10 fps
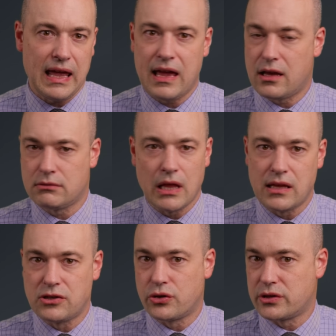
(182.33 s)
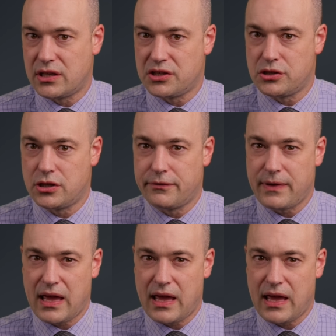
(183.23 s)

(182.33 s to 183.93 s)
and then they took the initiative.